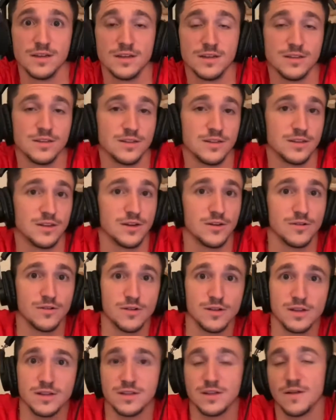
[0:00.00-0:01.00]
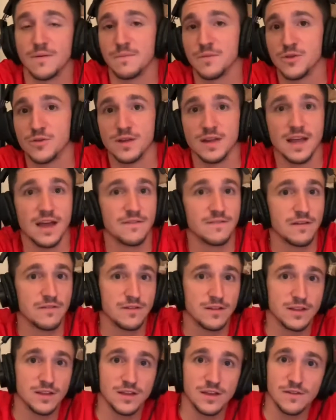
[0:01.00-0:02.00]
You know, you can have
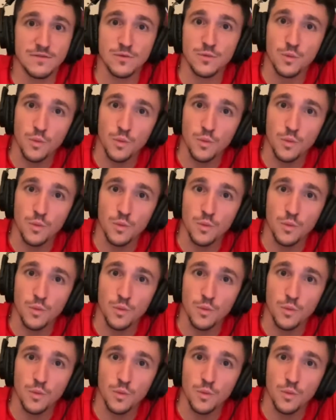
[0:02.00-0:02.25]
everything you ever